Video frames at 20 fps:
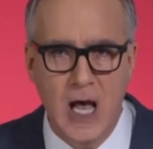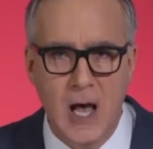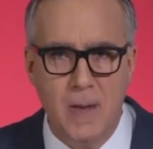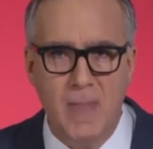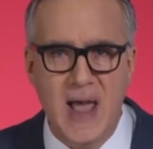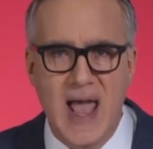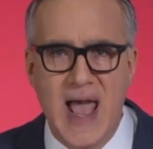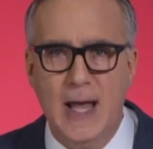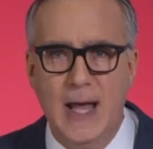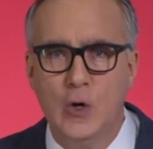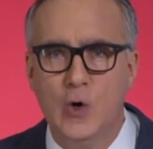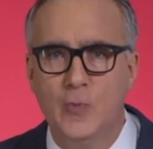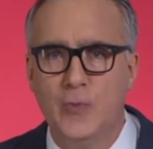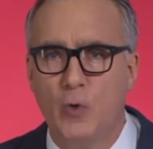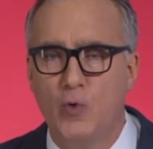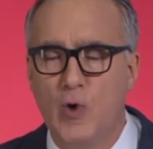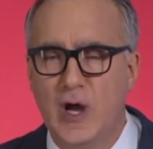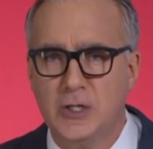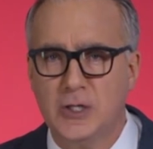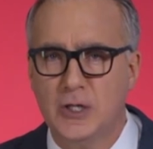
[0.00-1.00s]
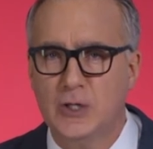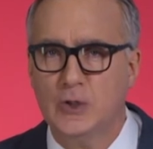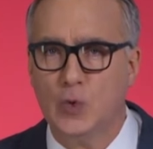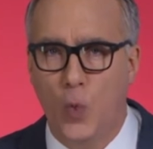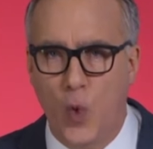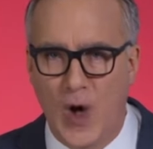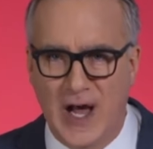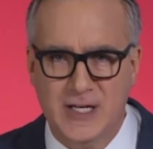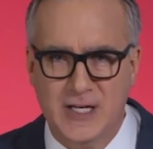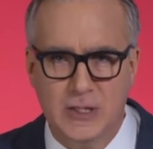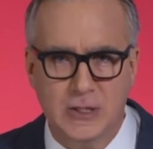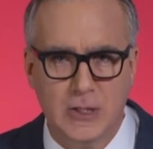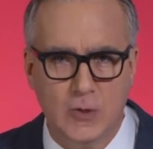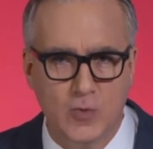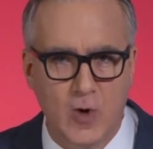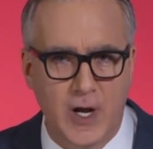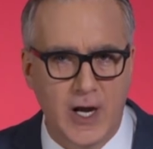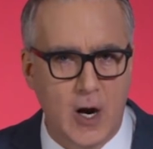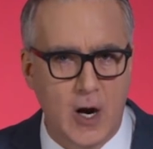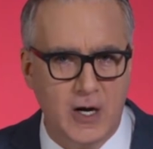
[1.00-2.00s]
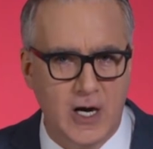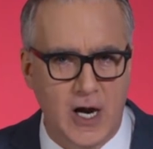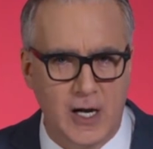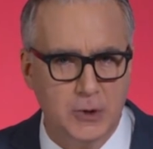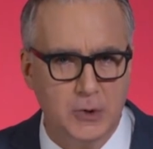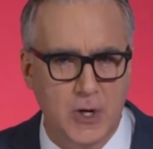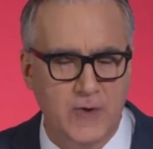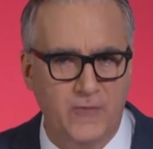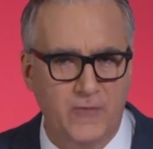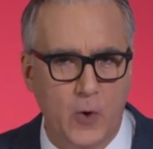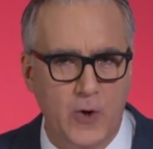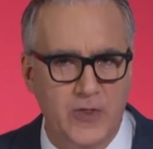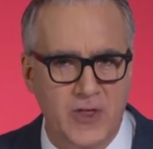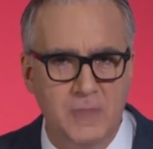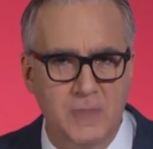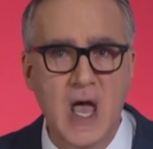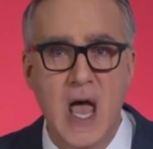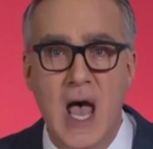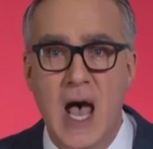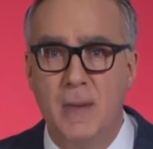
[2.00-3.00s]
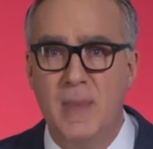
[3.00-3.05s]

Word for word: A man whom the Russians wanted to run our country for them,